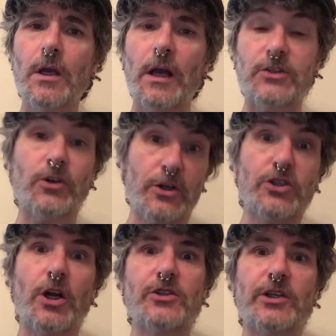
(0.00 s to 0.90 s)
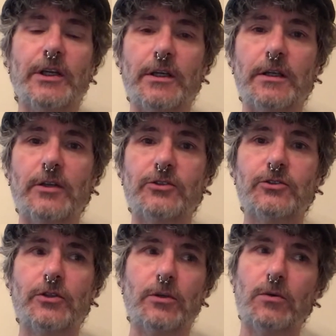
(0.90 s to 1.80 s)
I started judging it
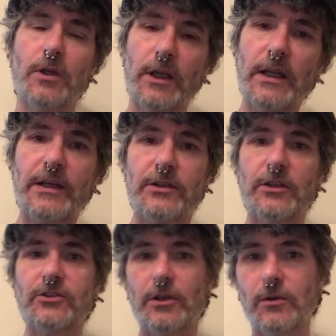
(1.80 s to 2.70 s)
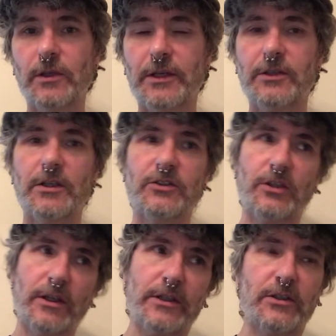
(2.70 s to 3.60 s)
as, well, I like this, I don't like this,
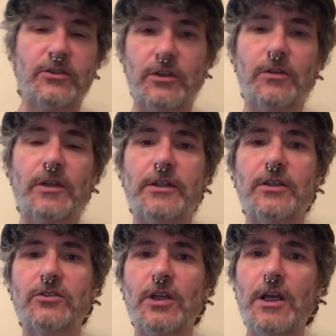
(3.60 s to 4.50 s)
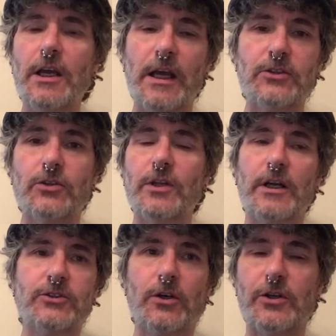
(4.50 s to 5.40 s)
I like this, I don't like this. And so then
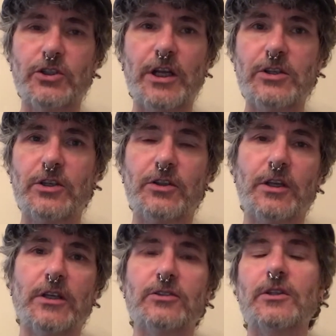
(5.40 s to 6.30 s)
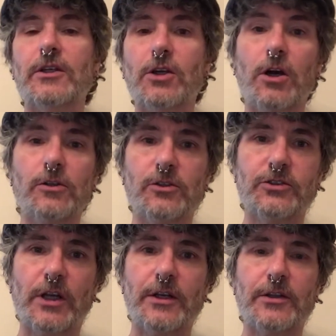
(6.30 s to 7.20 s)
I started changing things, and then
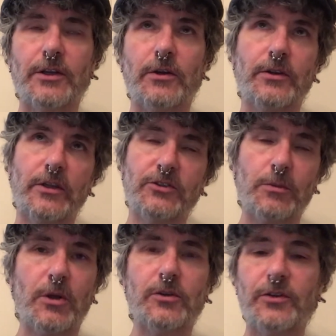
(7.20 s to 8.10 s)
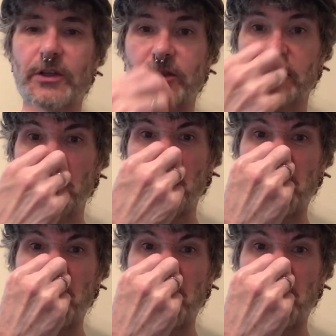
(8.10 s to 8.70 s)
colors got in there, and then some other things.